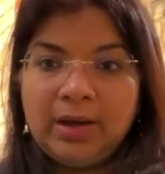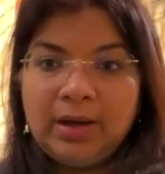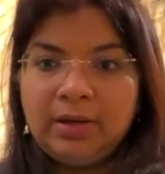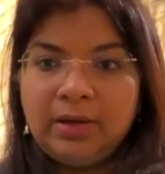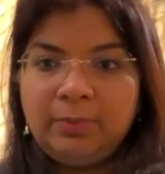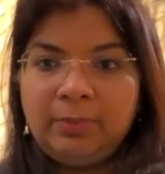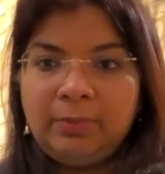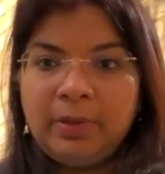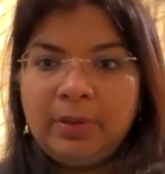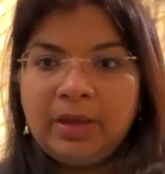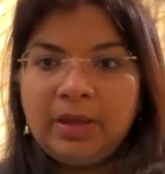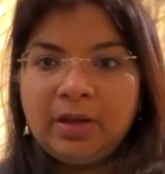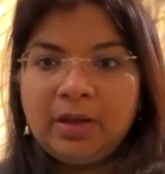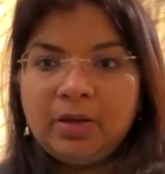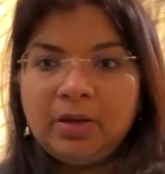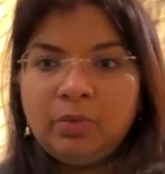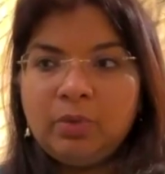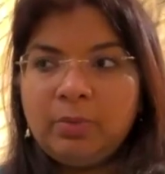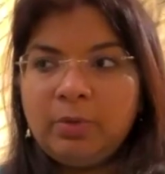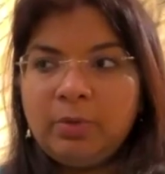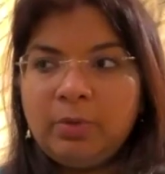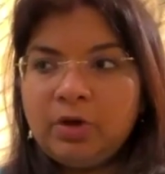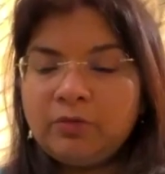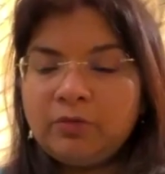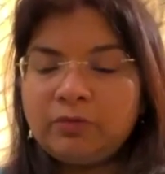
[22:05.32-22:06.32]
hard being a
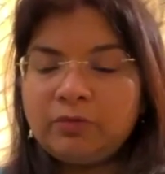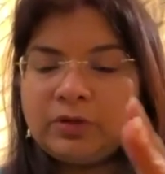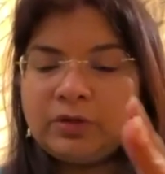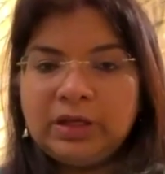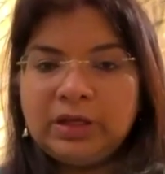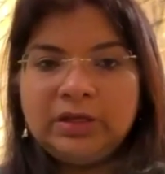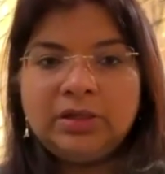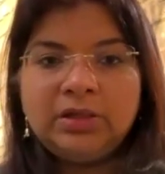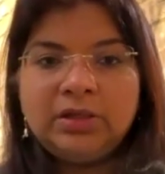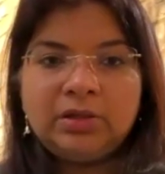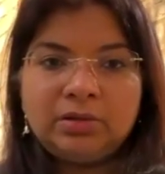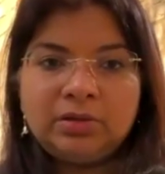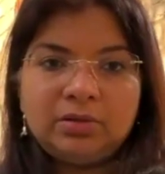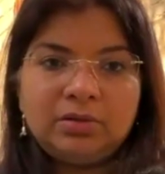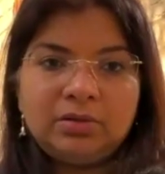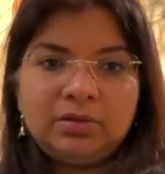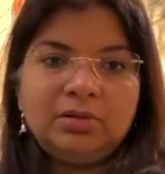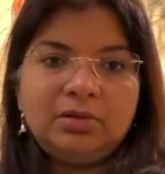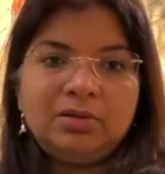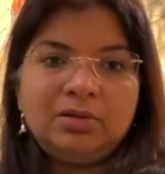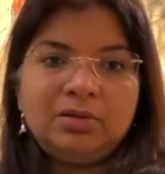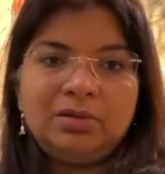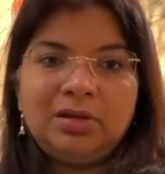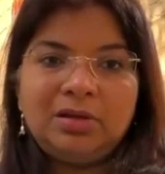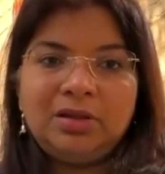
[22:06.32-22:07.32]
woman of color
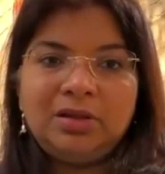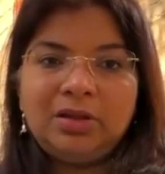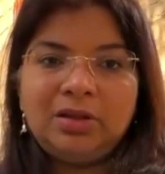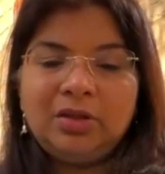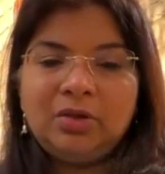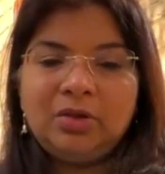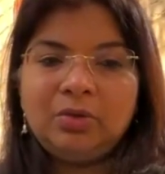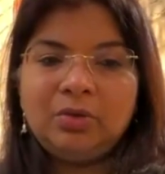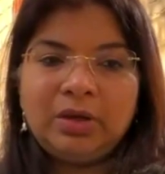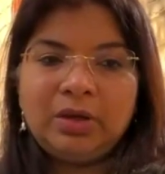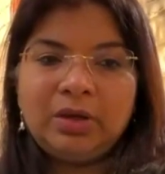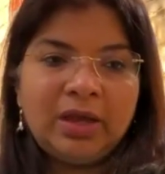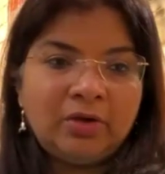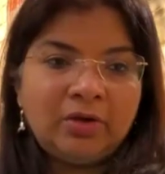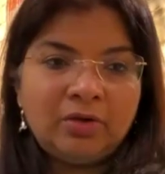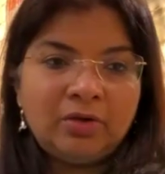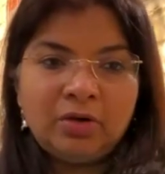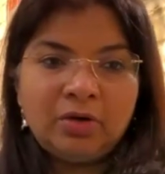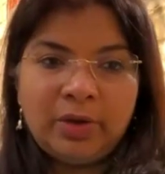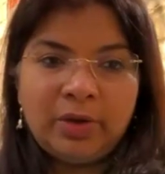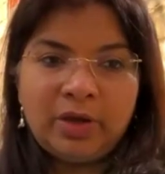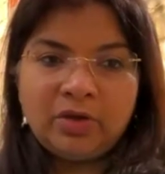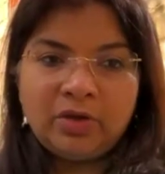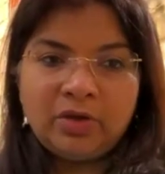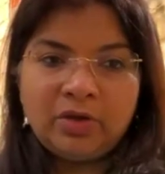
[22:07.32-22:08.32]
in the UK. I don't
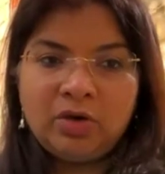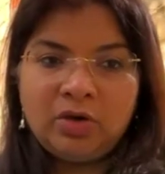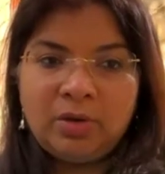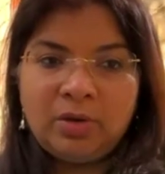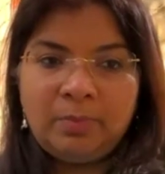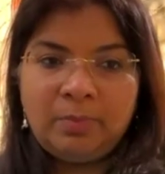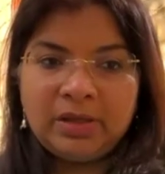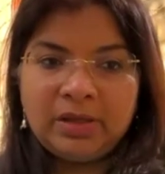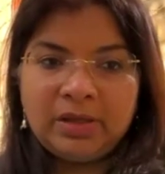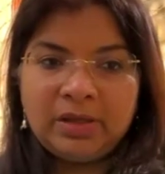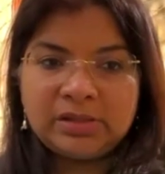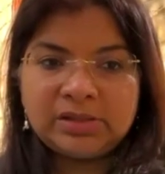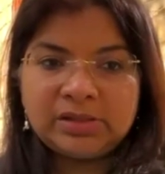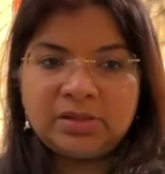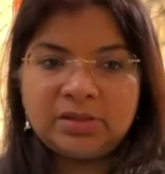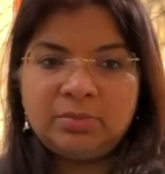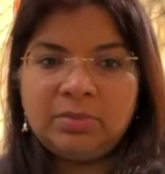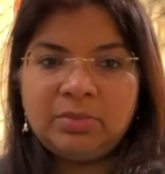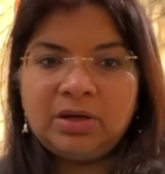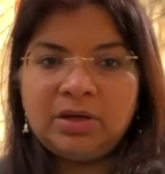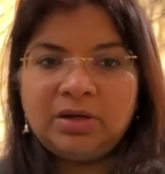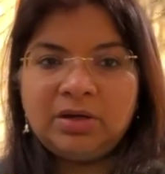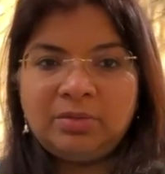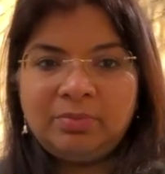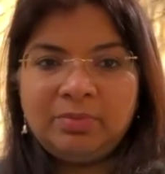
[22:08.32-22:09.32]
know where you are based,
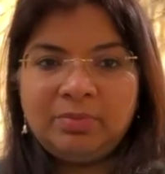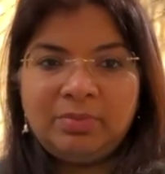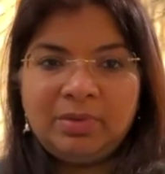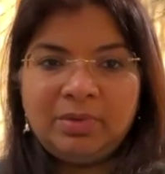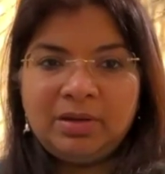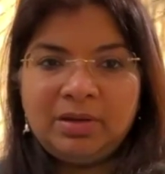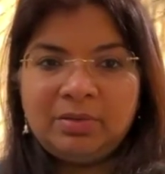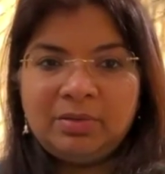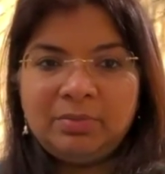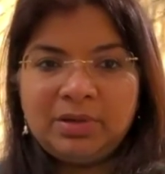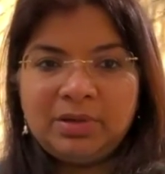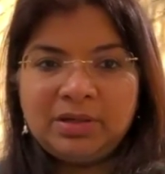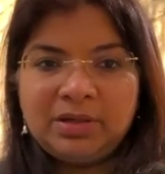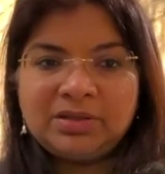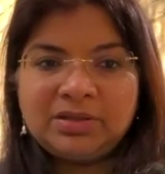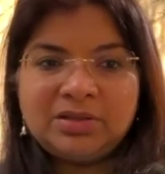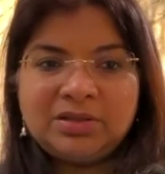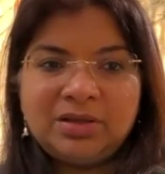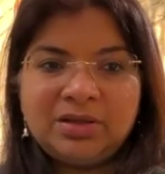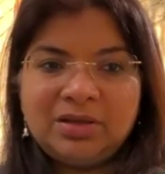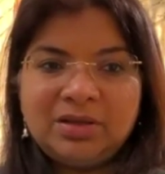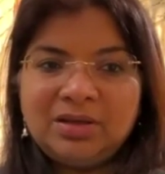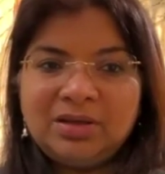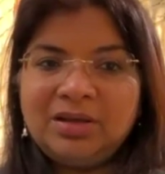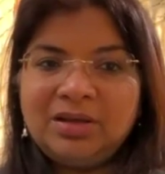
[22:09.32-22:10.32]
but
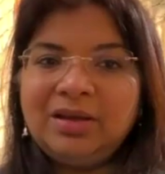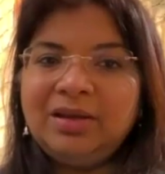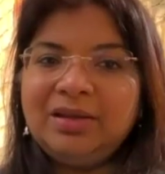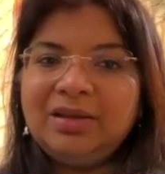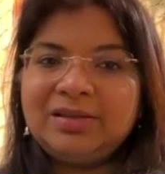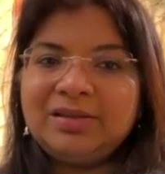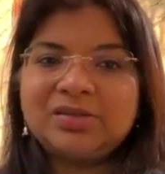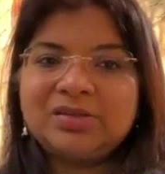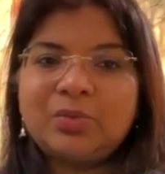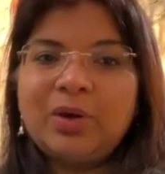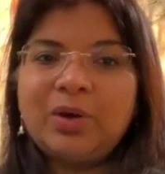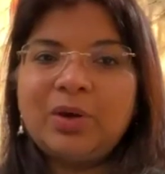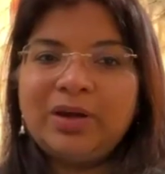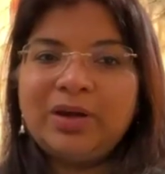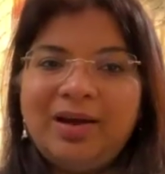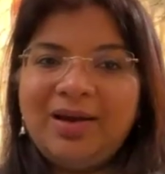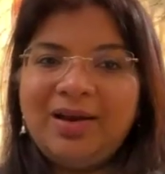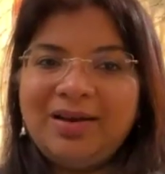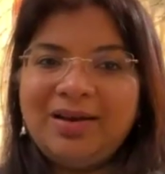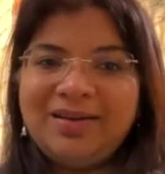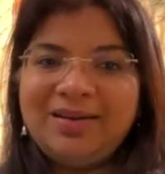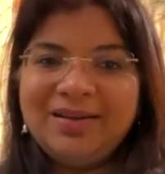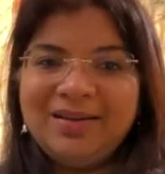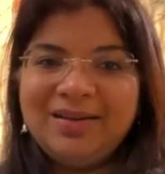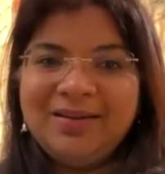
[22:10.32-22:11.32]
it's quite
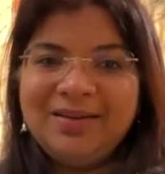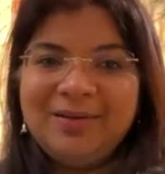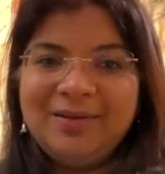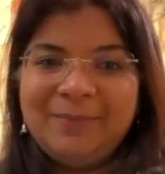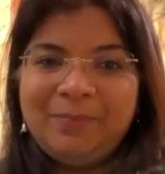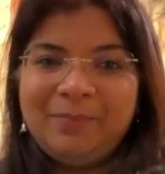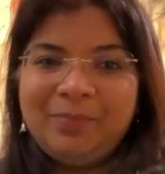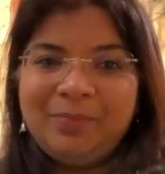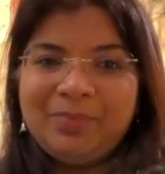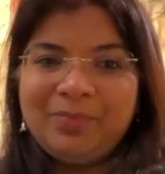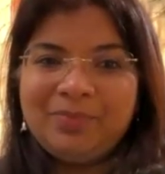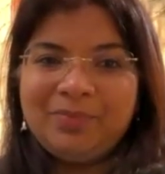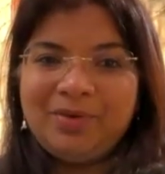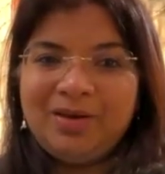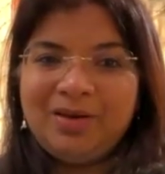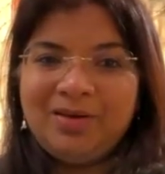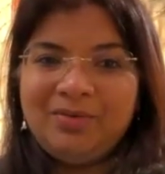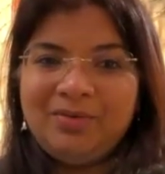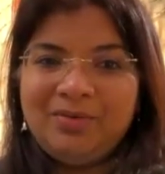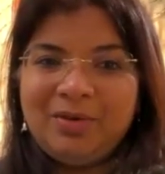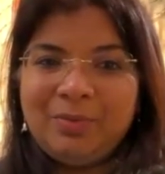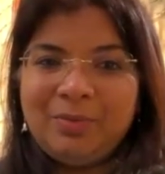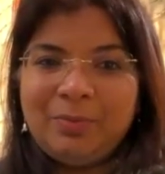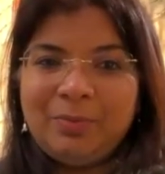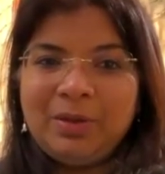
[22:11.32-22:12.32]
hard
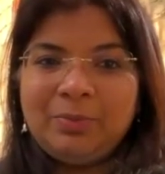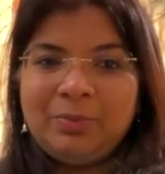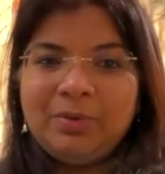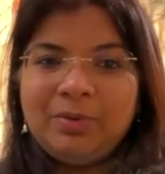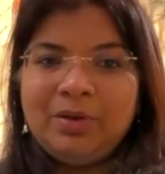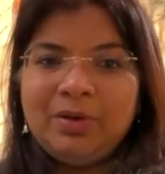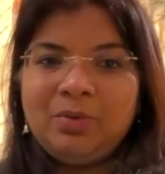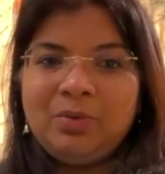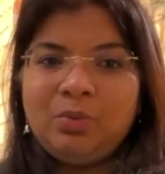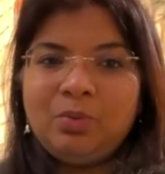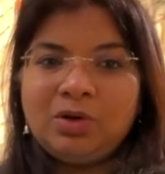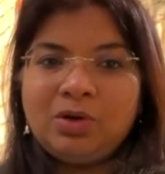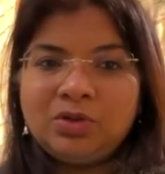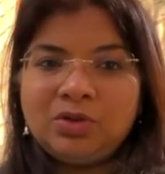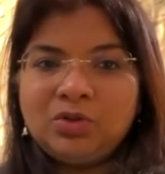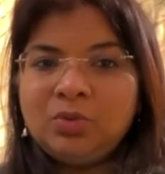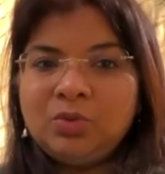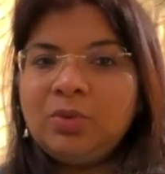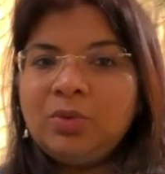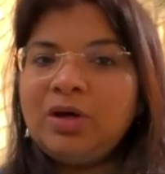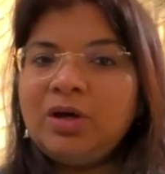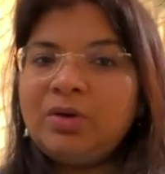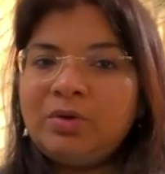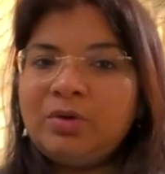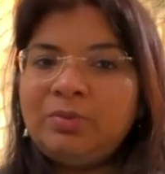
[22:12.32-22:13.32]
where people want to
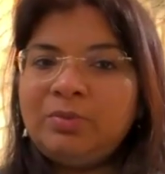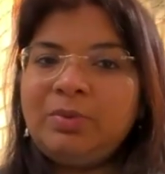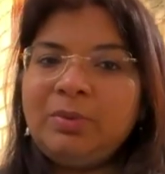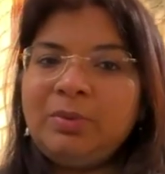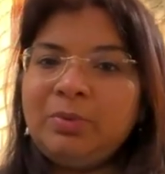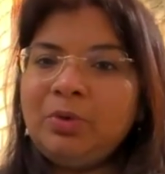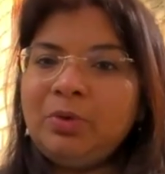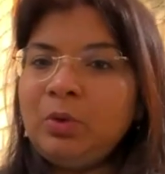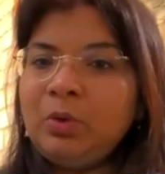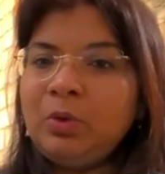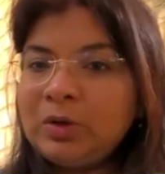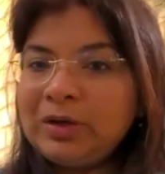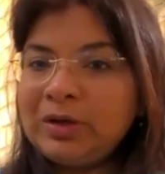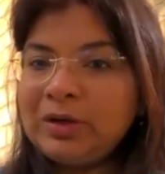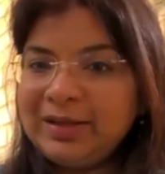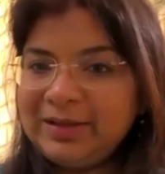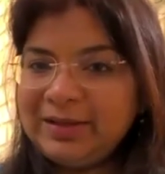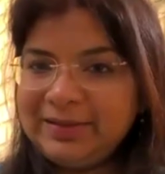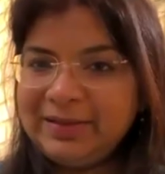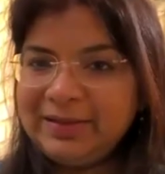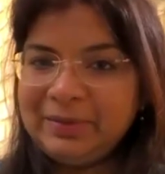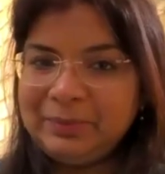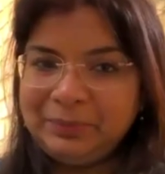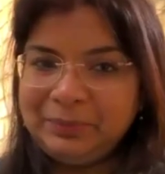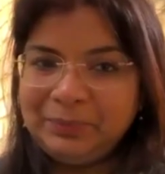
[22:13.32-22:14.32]
work with people who look
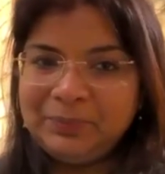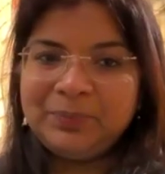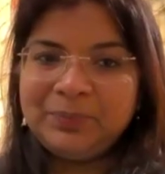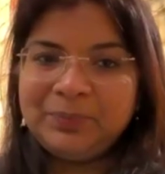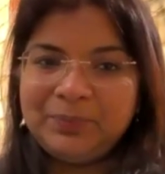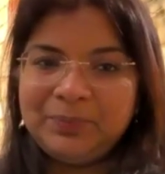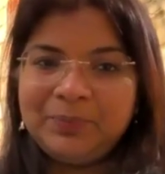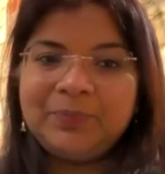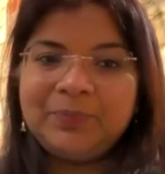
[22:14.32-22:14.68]
like them.